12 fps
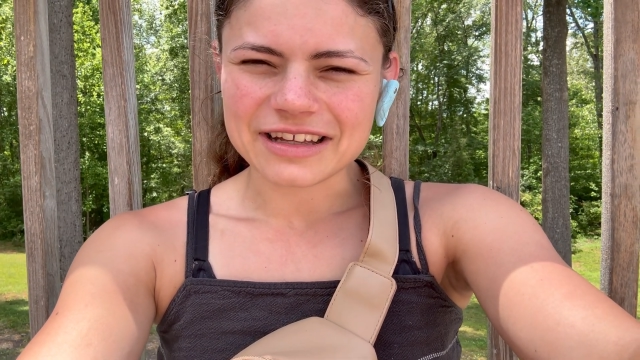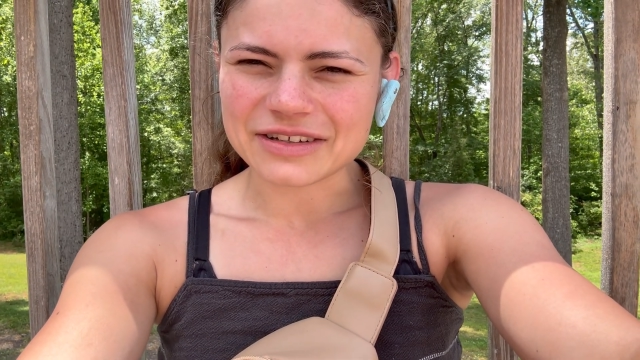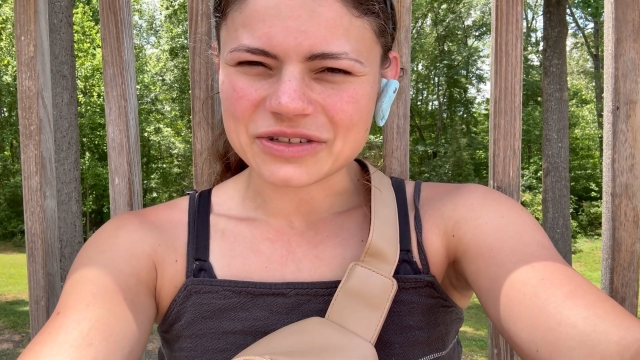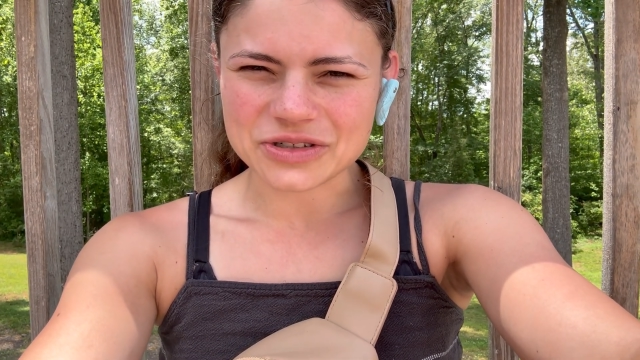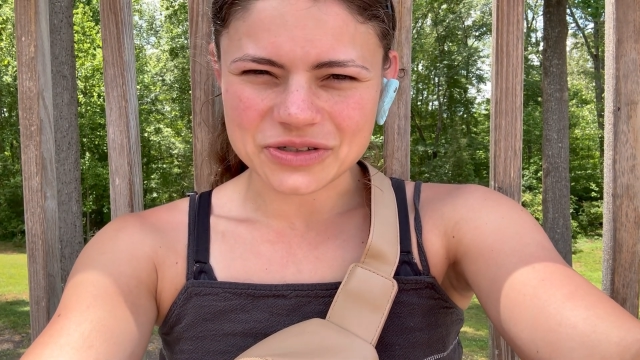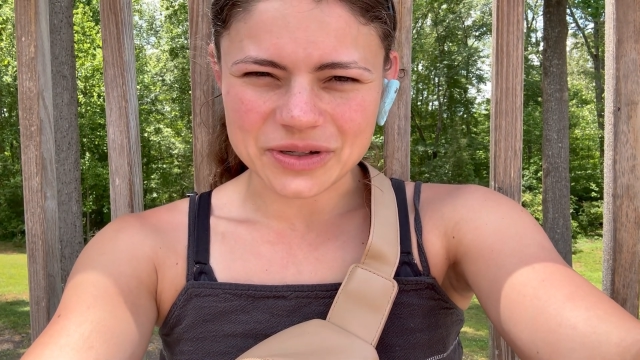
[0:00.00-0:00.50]

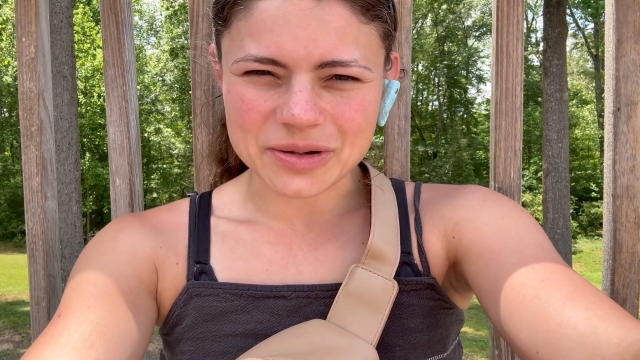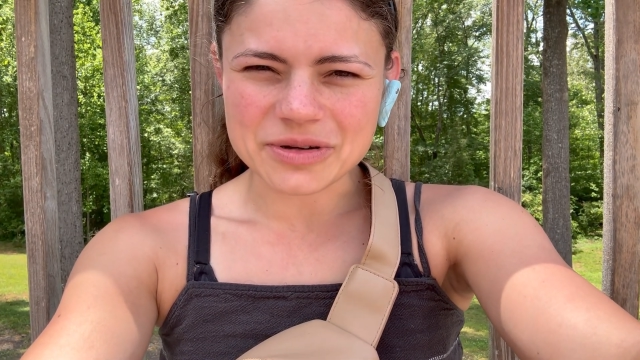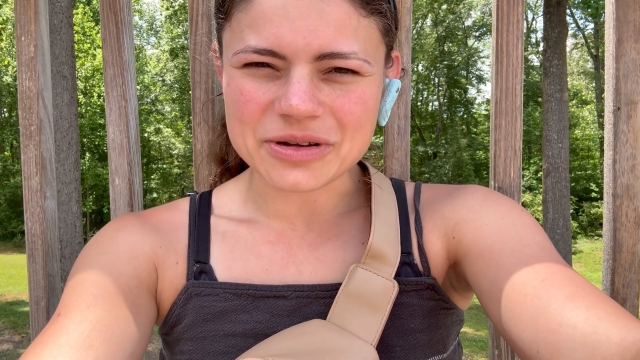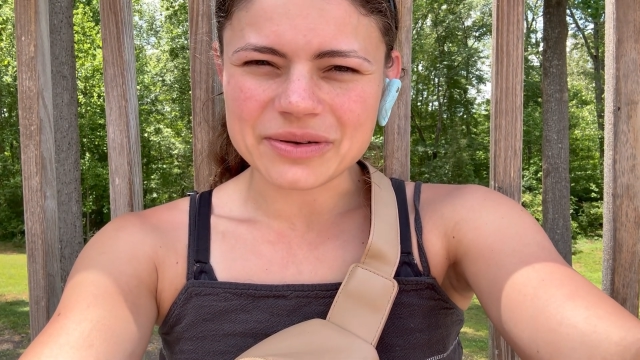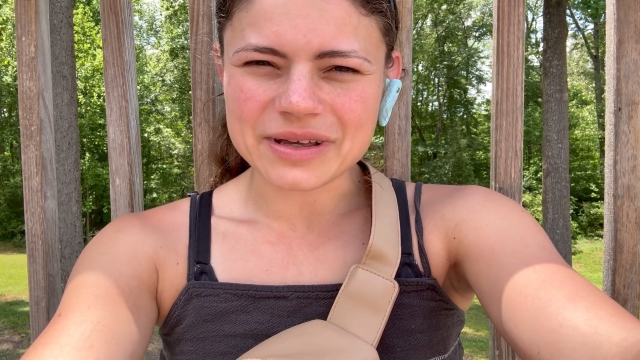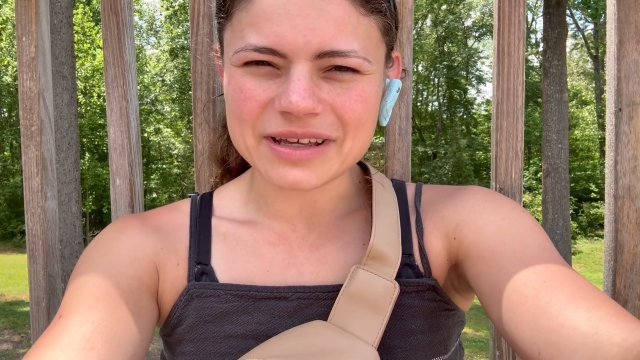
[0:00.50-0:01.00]
It's just what I'm
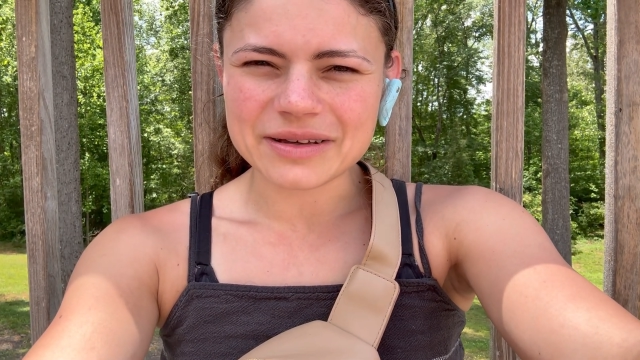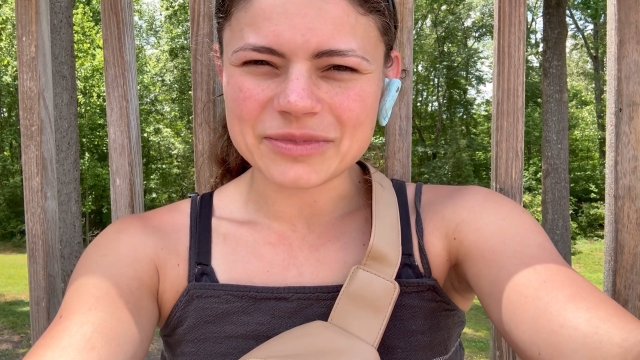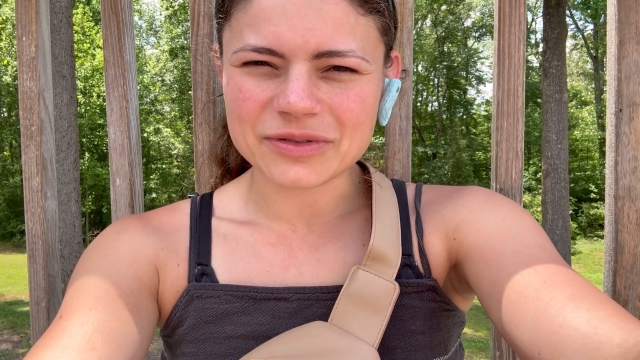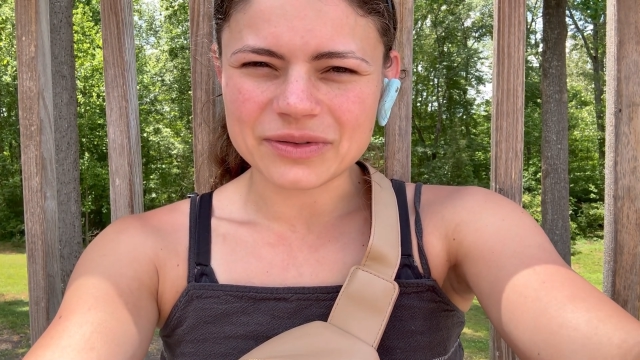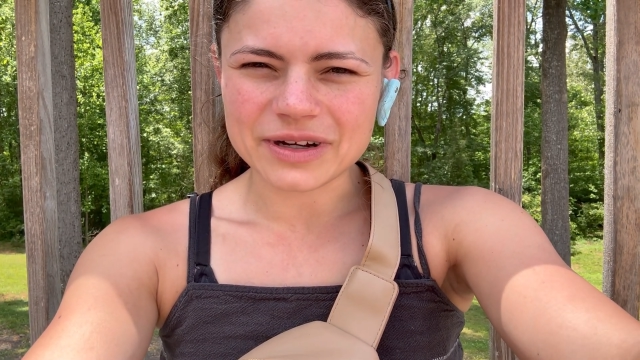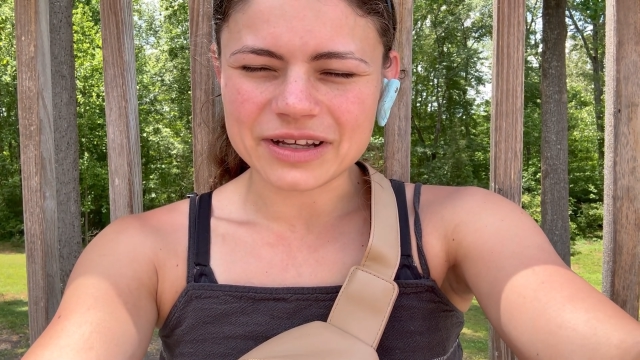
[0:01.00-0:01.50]
doing
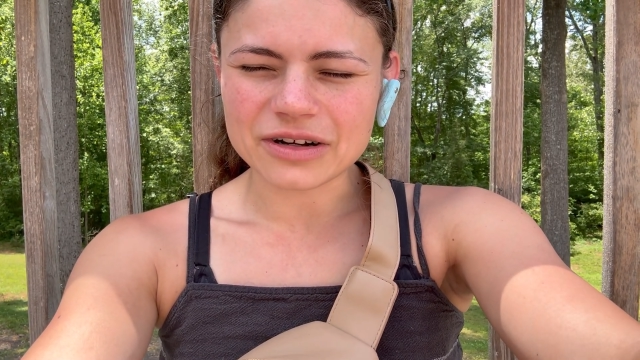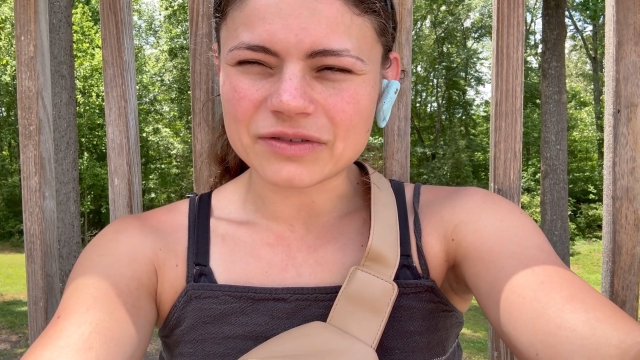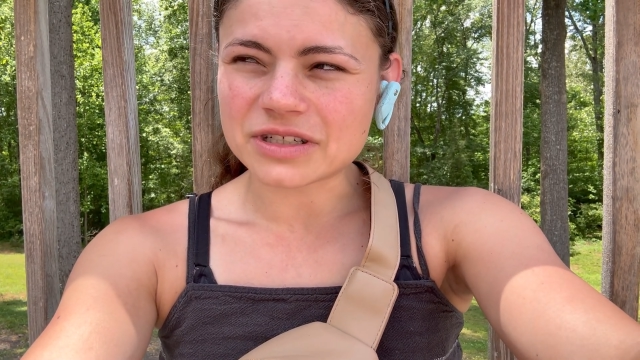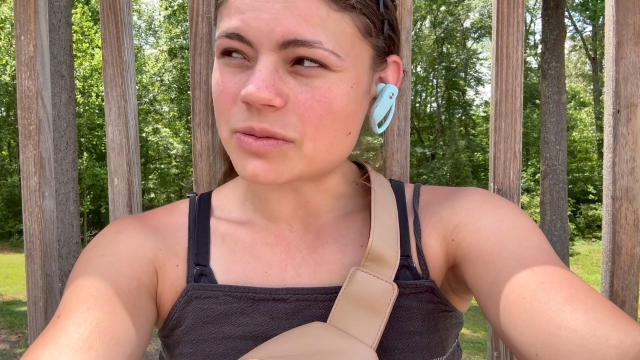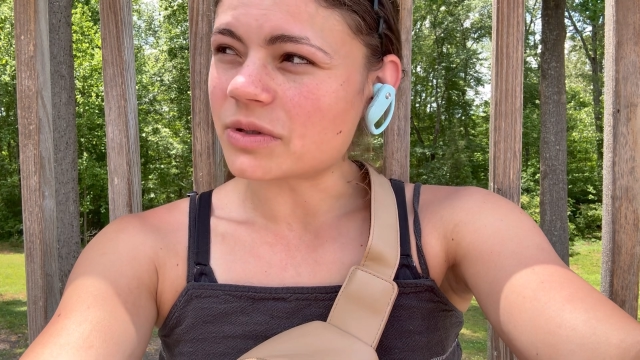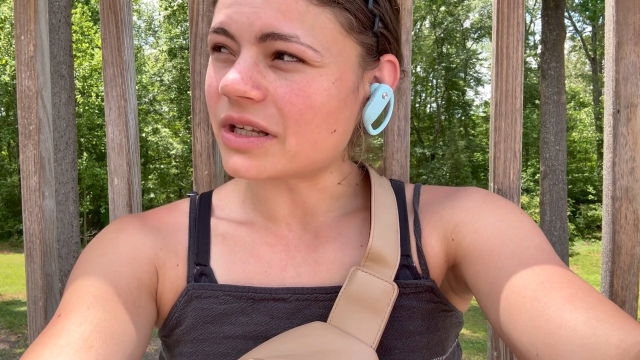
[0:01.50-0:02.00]
before I get
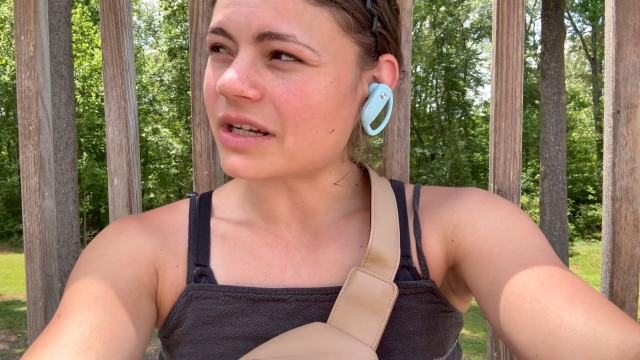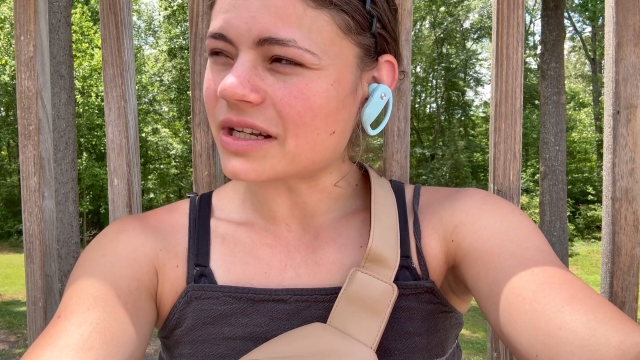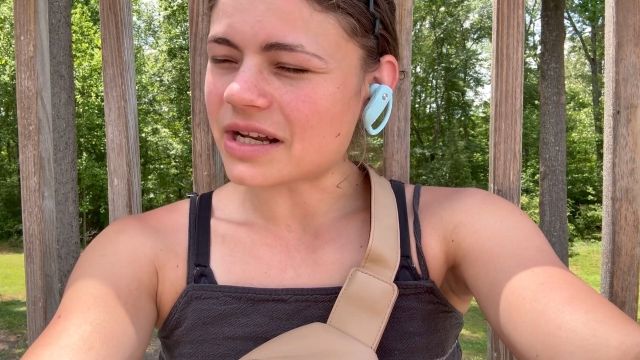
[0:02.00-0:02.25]
overstimulated.